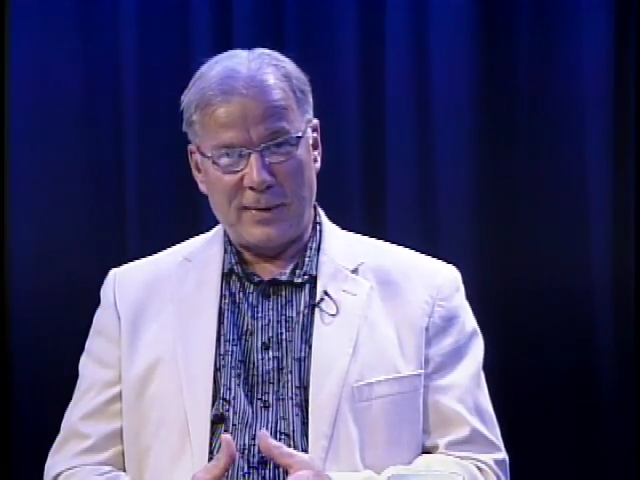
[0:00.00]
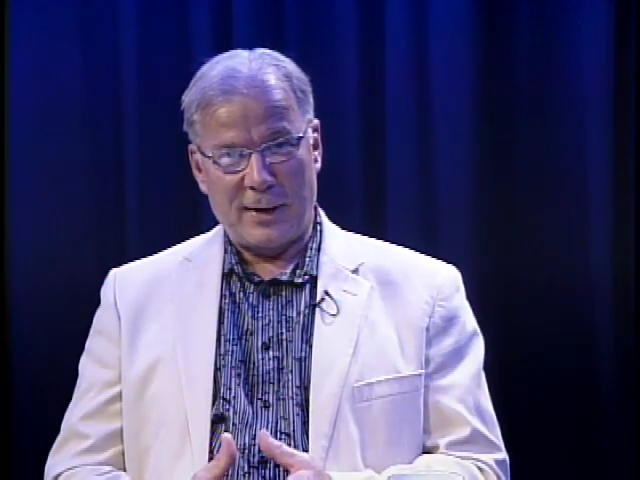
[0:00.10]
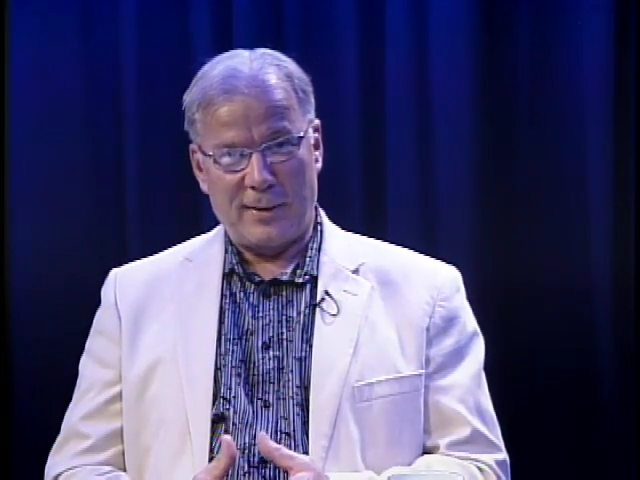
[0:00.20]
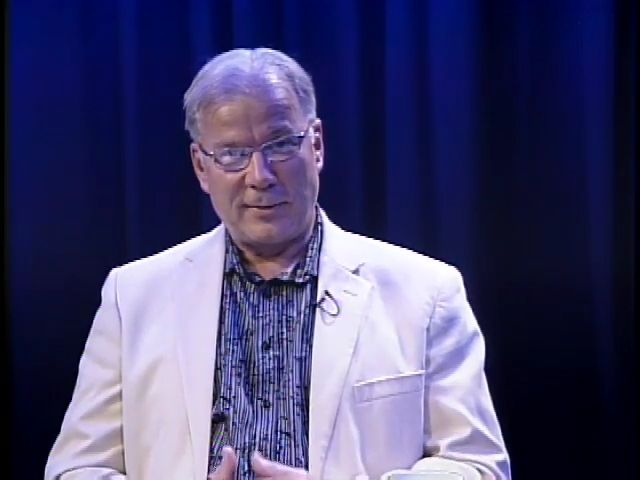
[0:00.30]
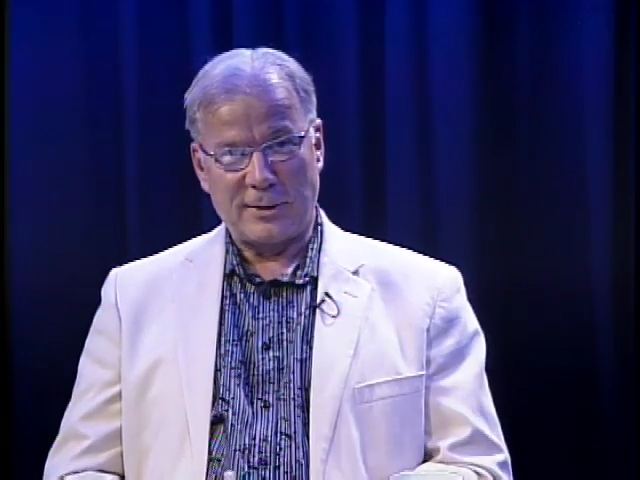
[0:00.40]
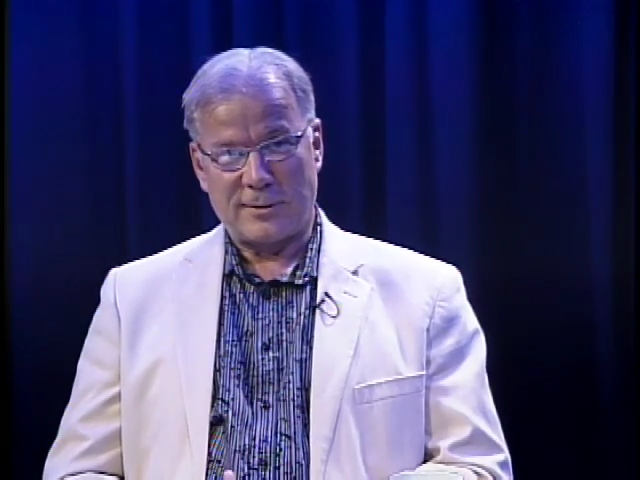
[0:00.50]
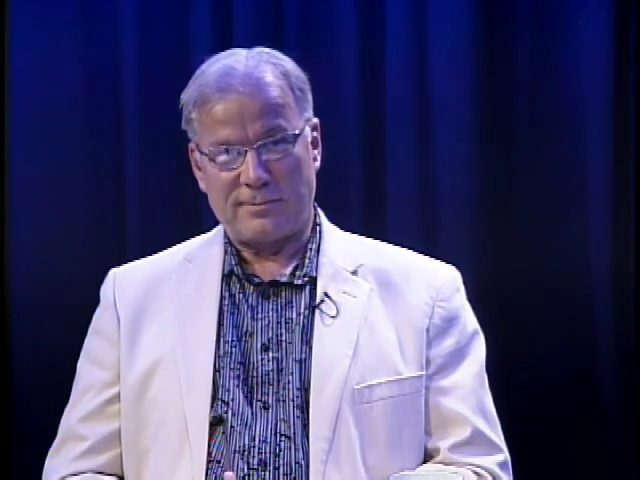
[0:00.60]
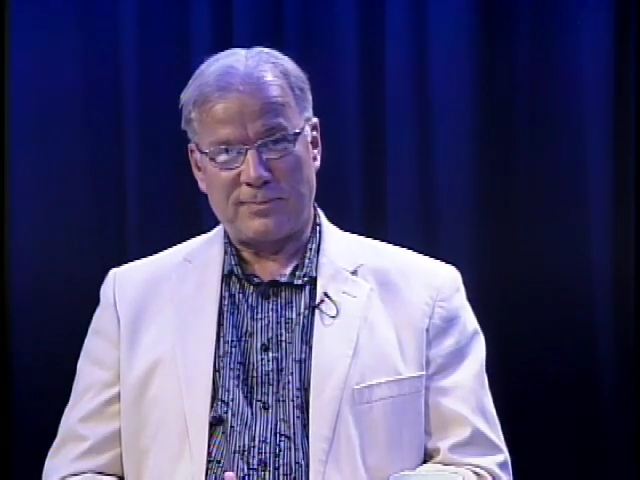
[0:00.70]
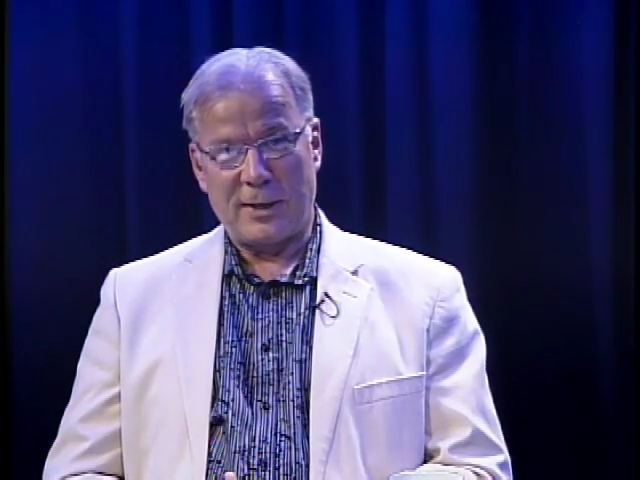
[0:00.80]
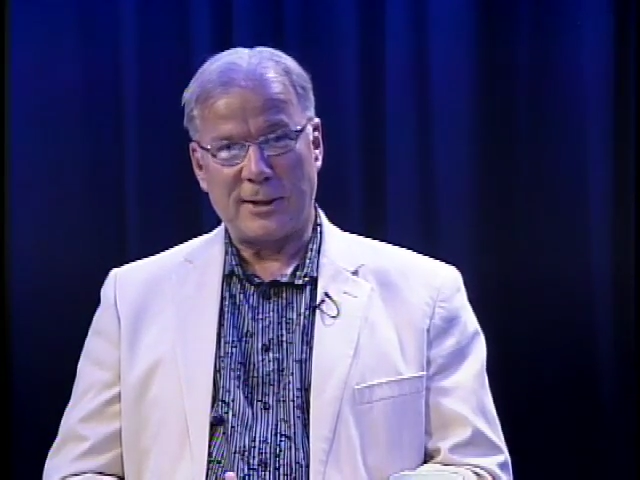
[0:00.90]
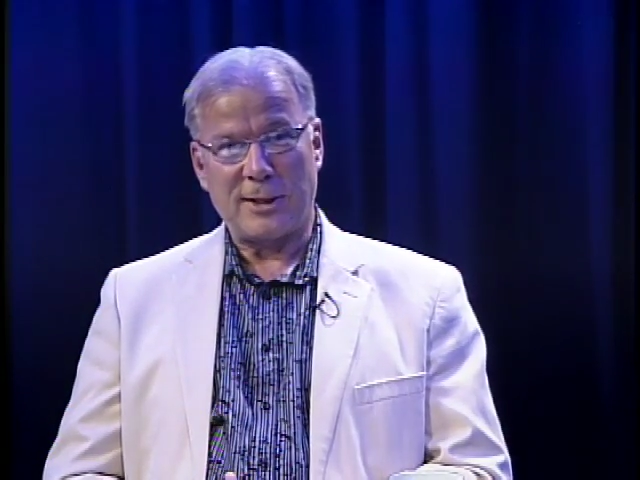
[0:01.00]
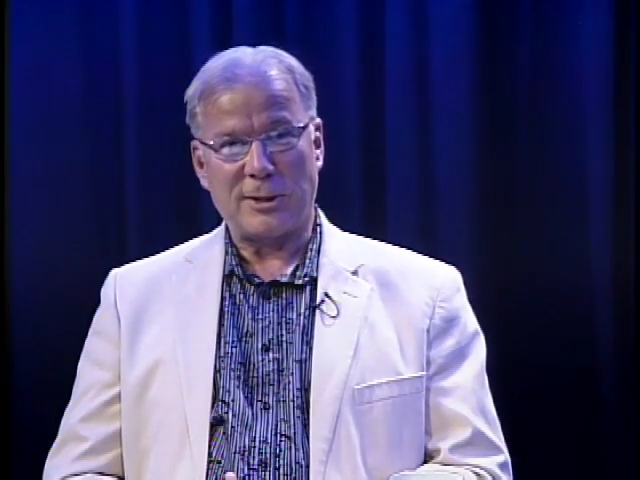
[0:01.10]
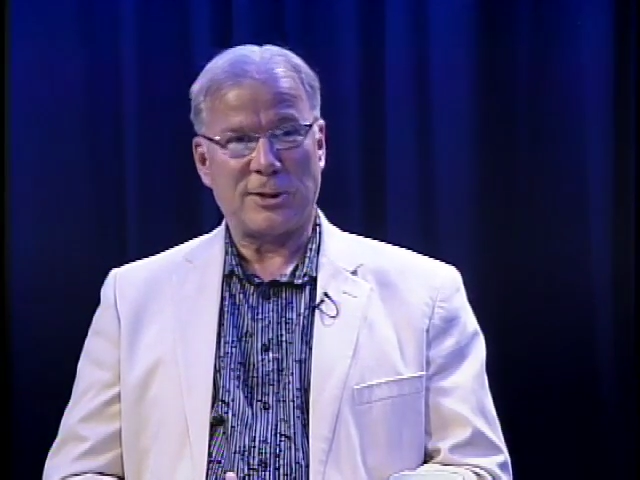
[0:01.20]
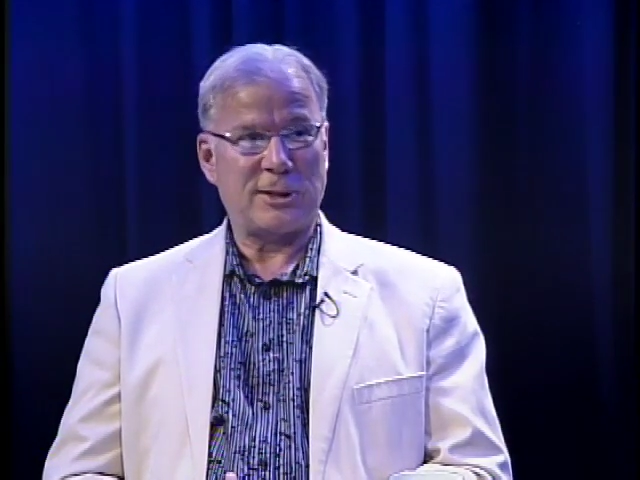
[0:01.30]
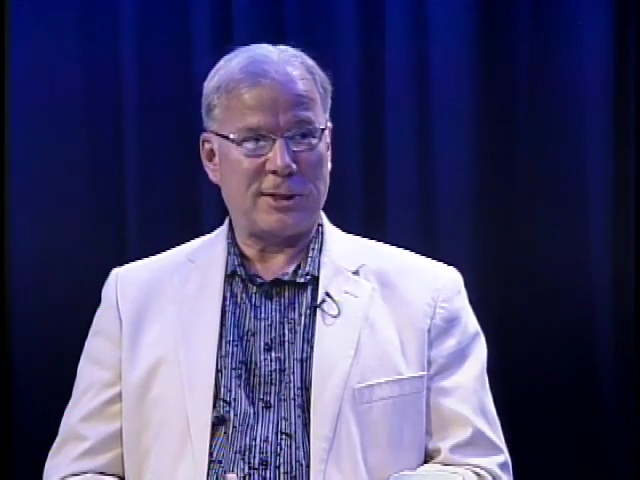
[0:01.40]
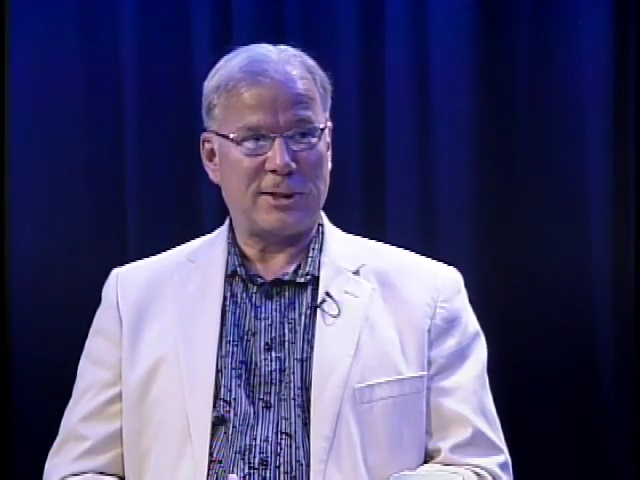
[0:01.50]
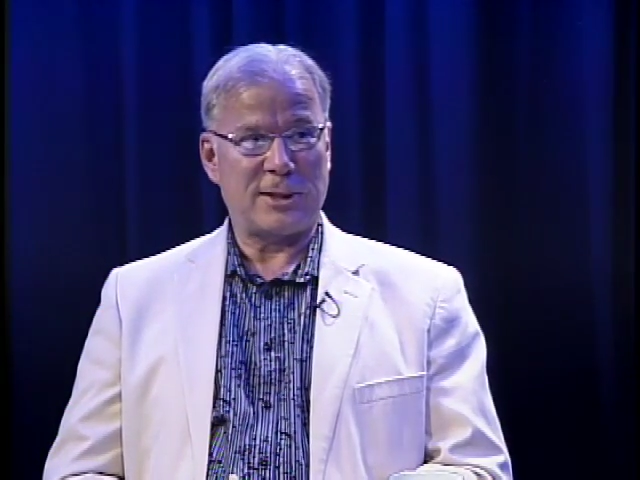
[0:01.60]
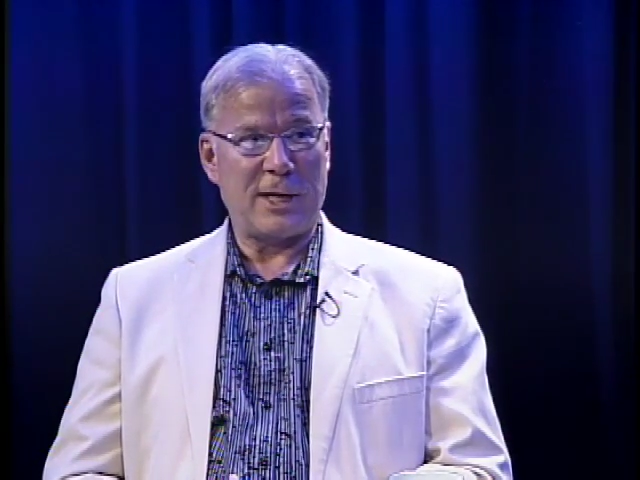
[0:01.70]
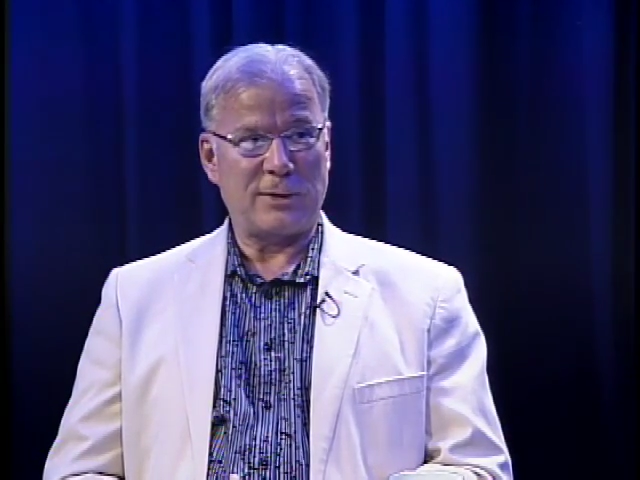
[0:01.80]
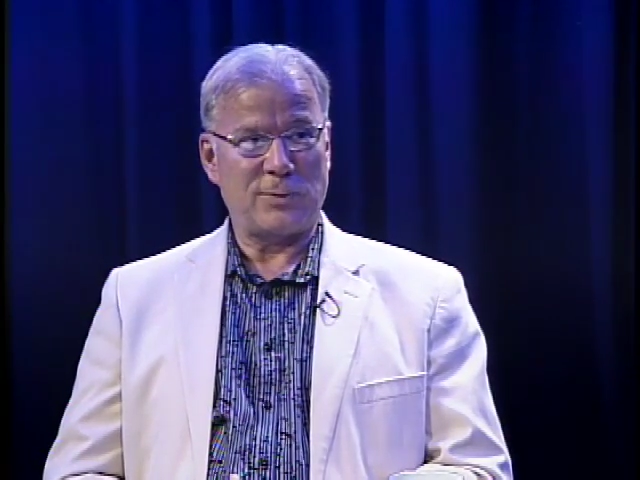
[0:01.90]
uh, just pay attention to the
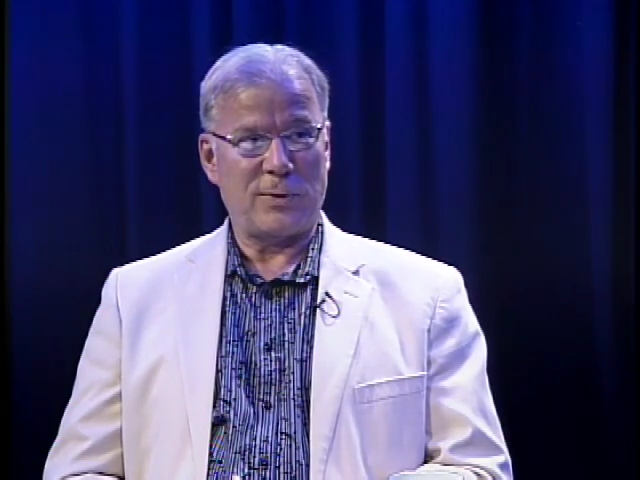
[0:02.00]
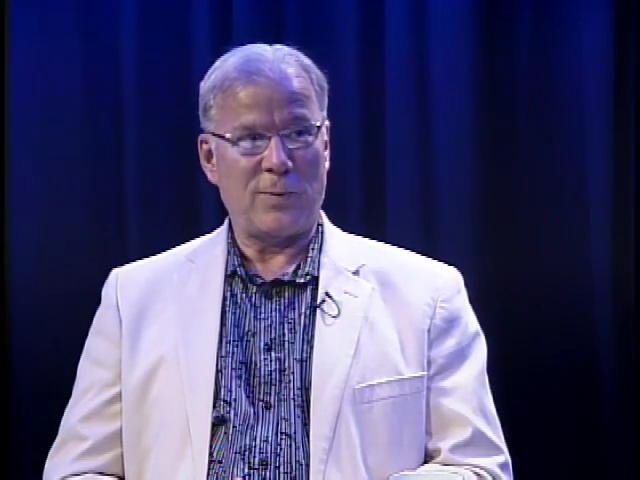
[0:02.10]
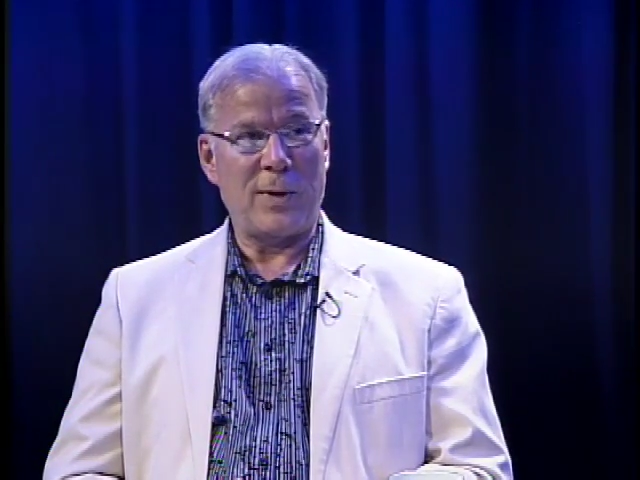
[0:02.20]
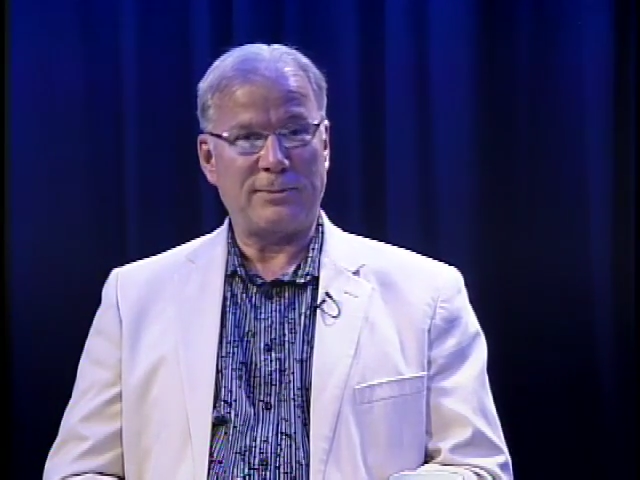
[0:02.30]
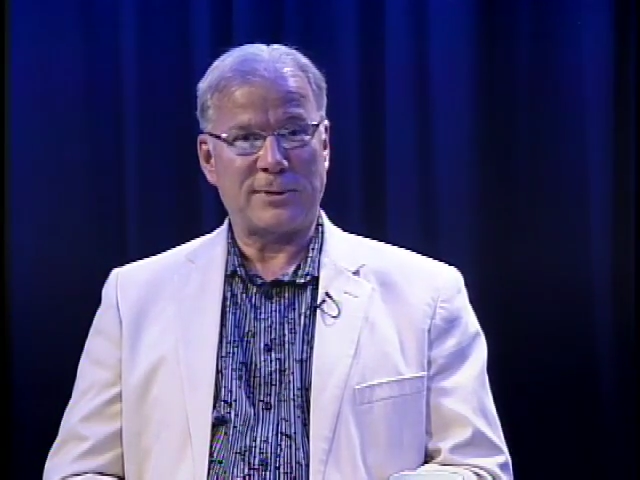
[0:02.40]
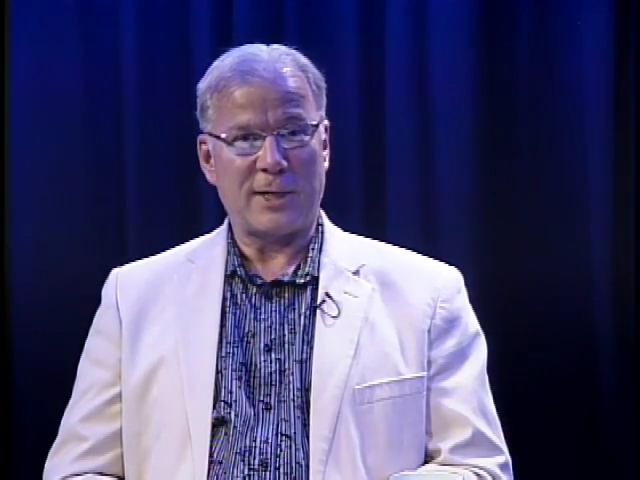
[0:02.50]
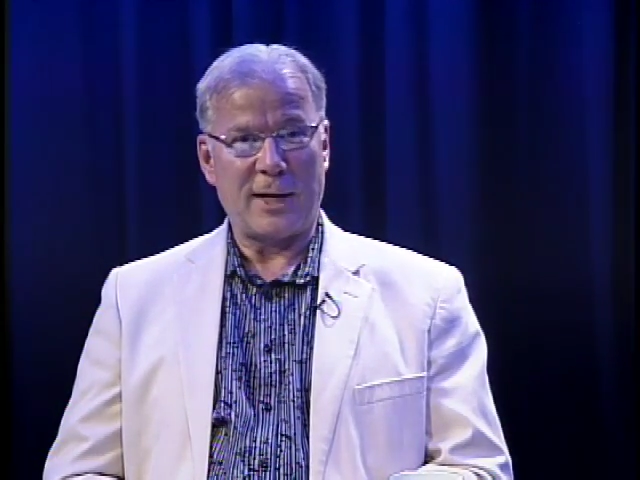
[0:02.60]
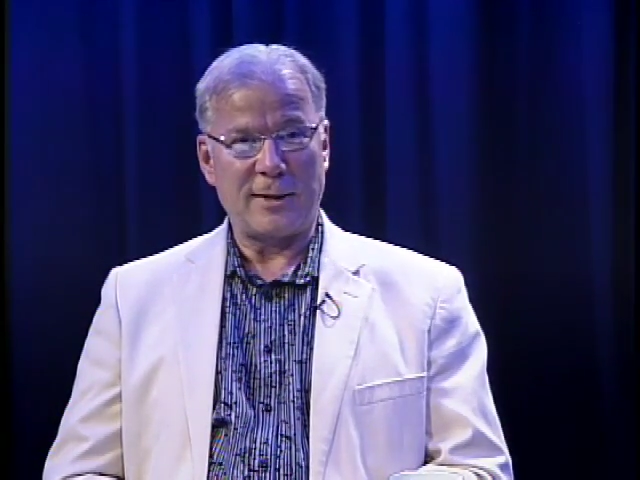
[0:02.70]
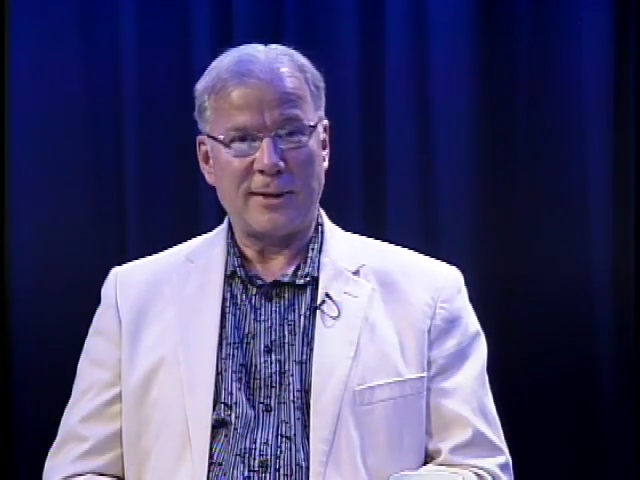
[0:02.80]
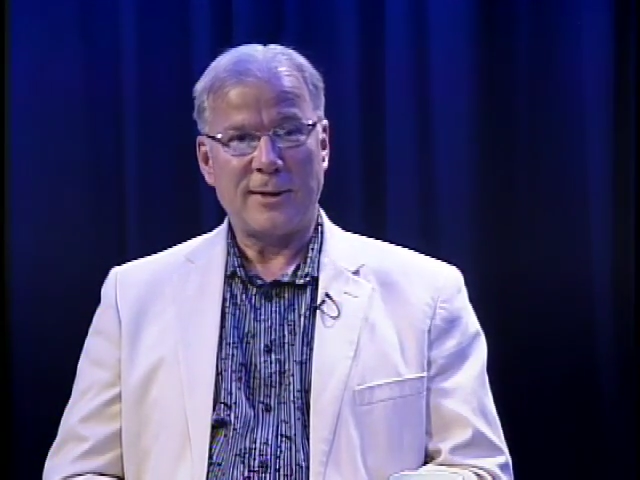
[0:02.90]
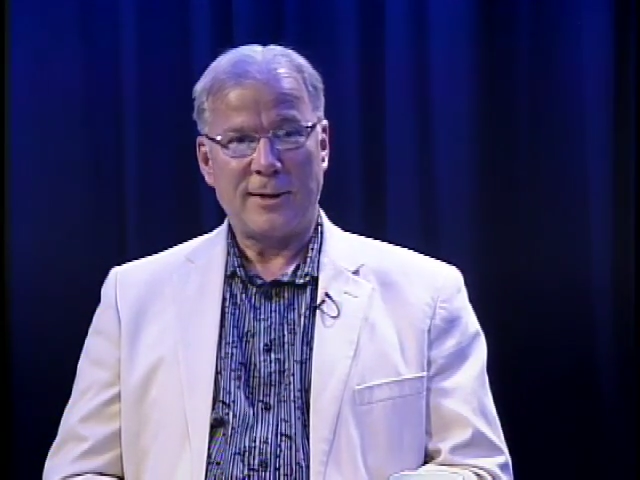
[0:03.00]
schedule on the website.